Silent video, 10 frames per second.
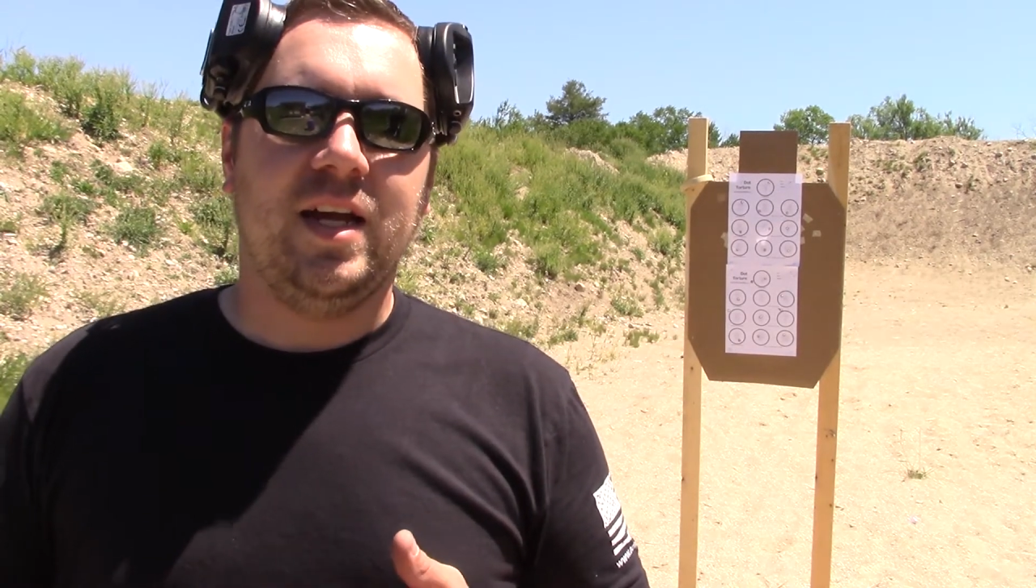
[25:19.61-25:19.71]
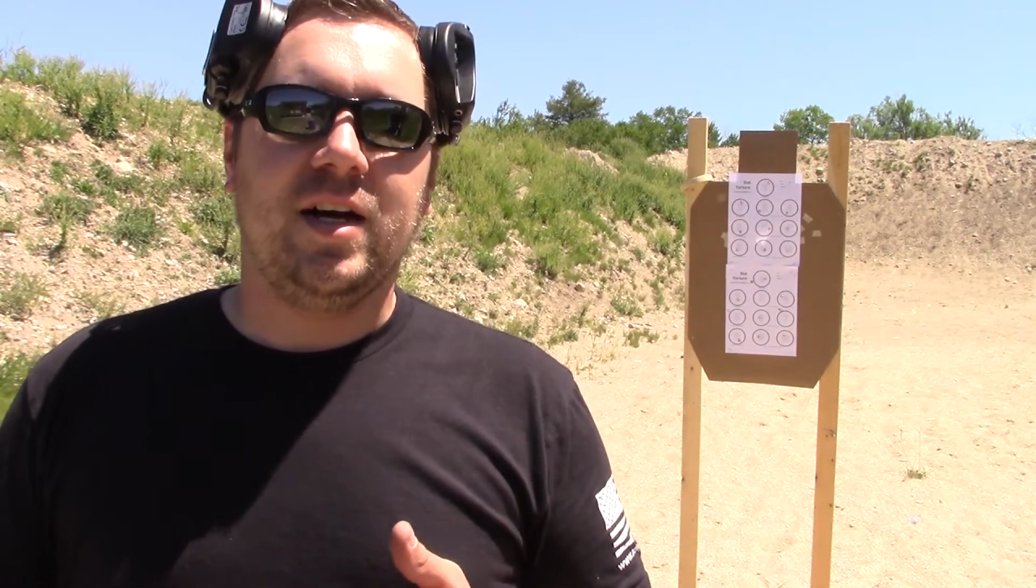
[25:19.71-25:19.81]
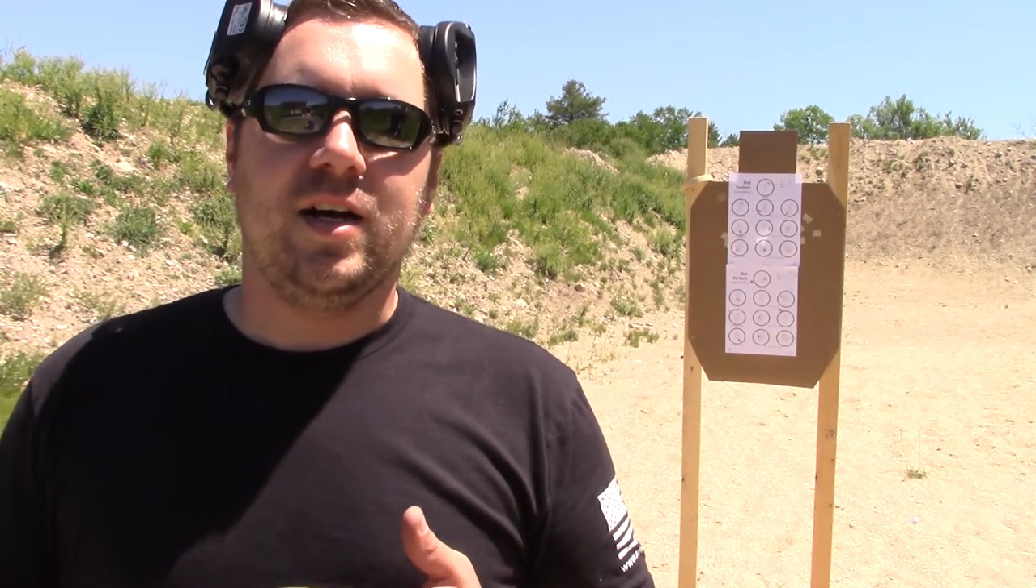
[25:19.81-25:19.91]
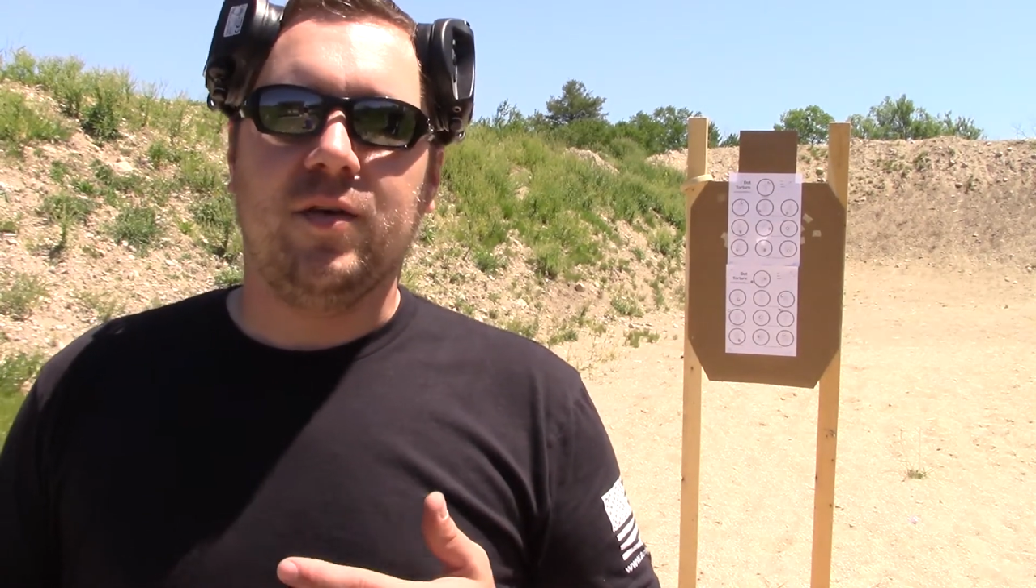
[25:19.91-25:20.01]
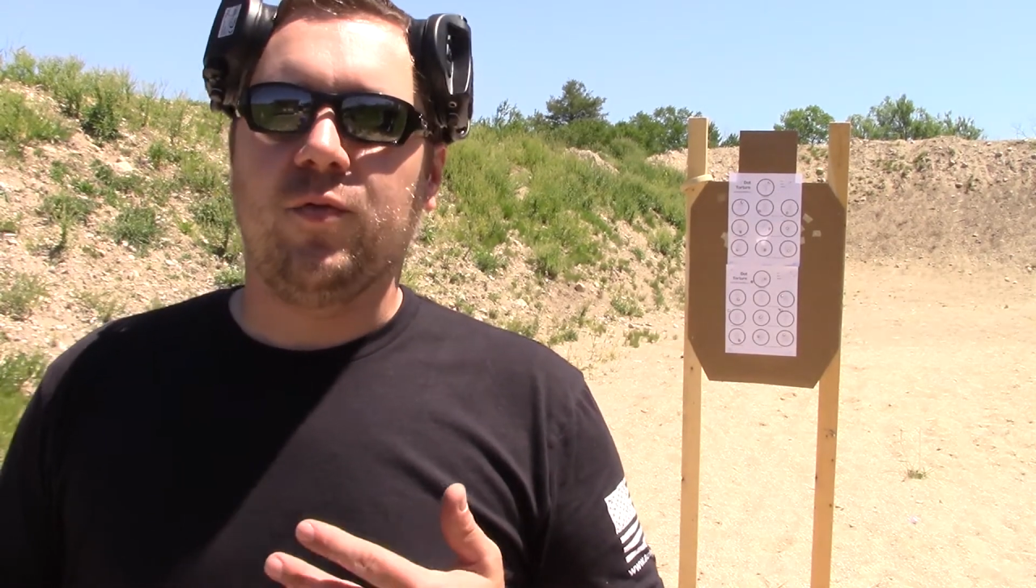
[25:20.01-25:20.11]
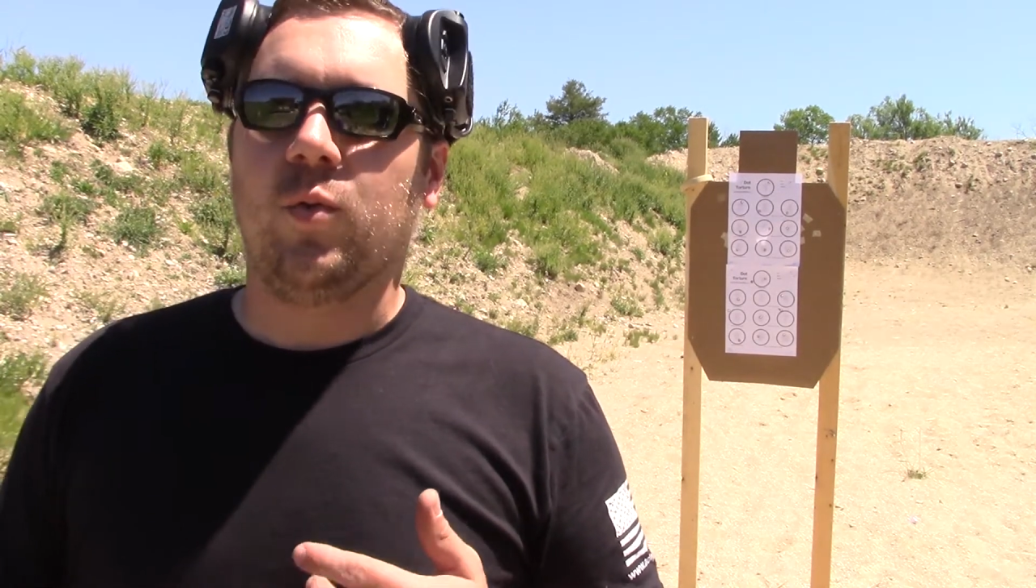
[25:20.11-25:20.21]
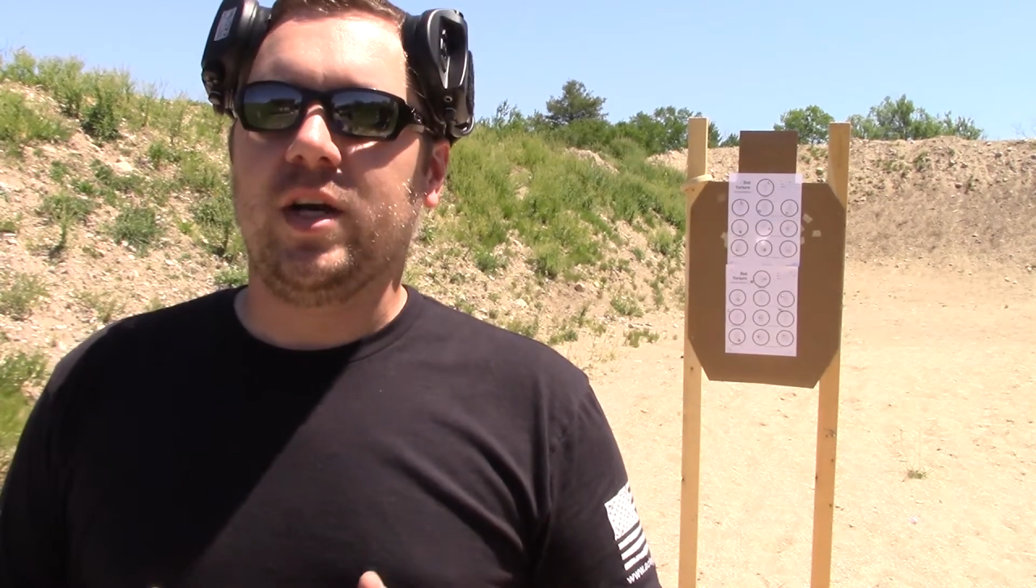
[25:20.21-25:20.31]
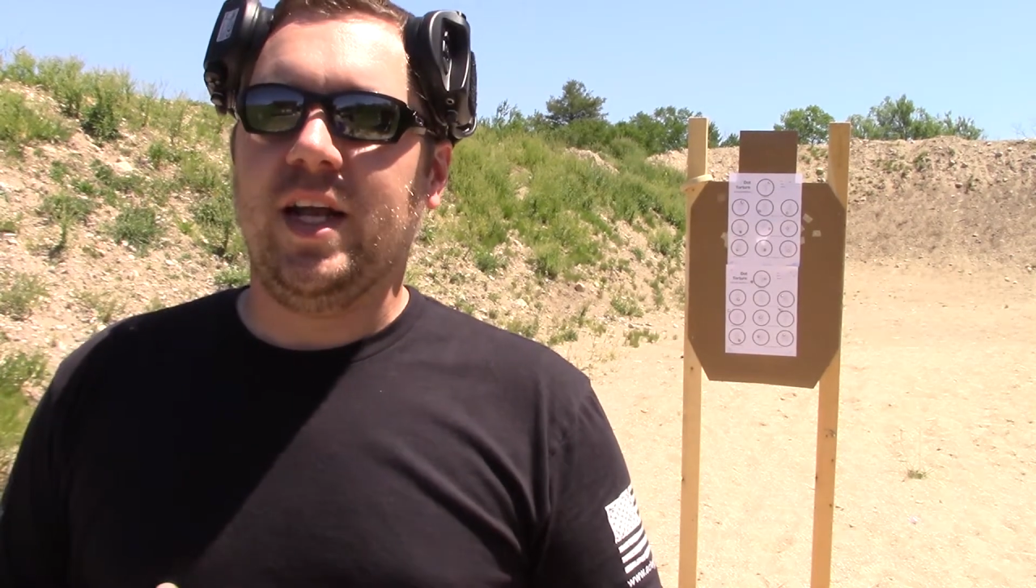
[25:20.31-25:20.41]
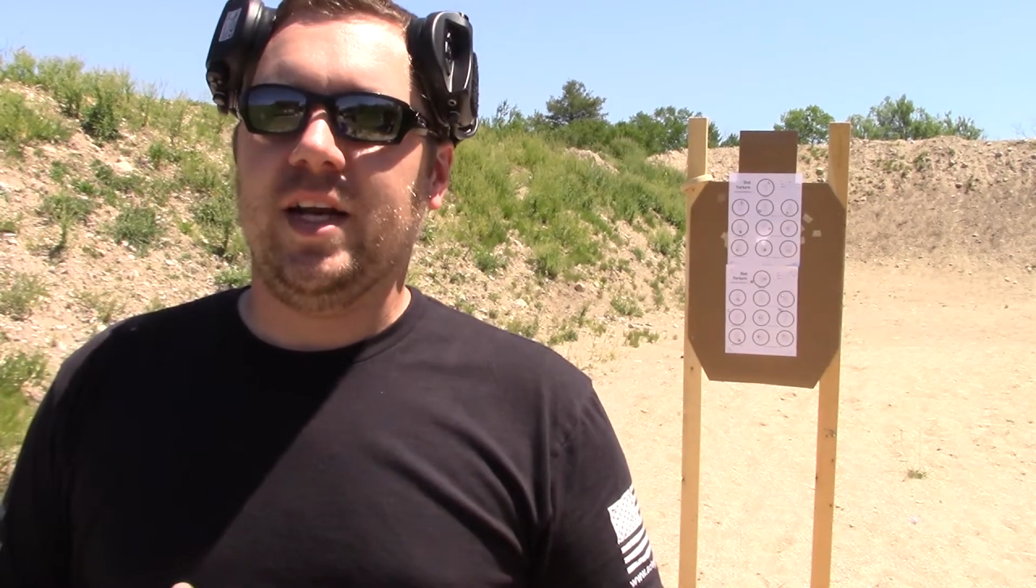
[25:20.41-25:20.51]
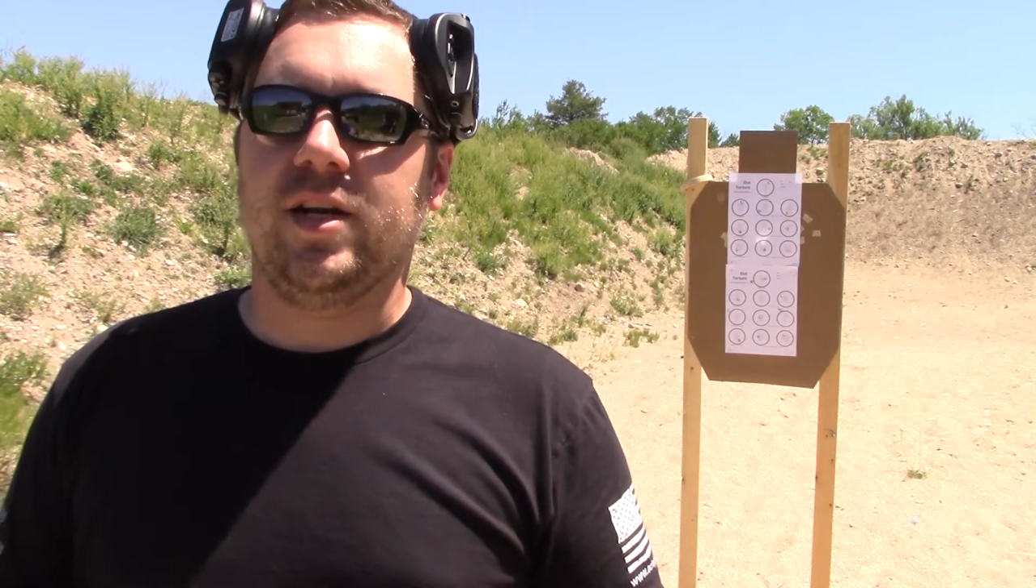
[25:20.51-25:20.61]
of
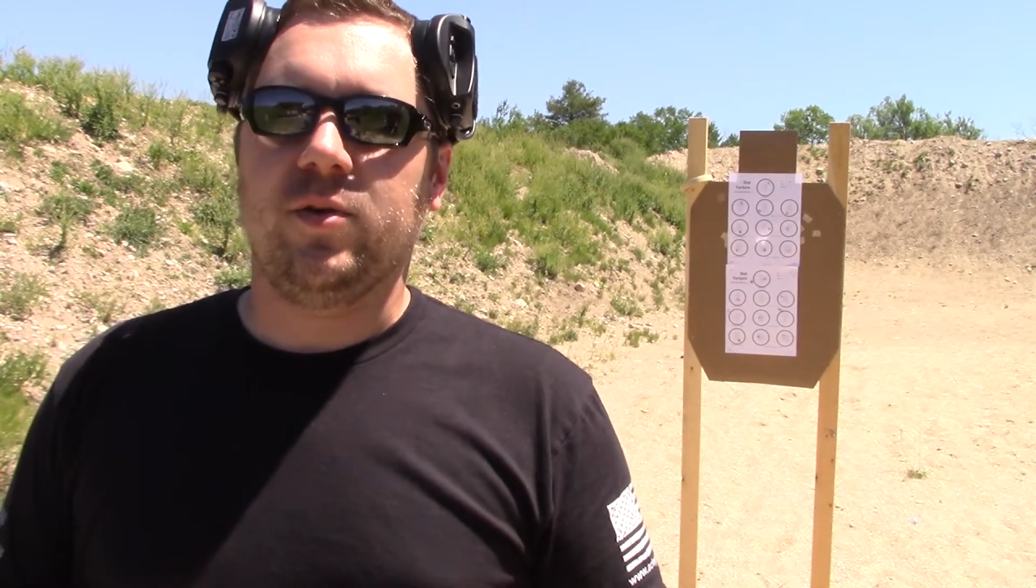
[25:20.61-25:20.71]
one-handed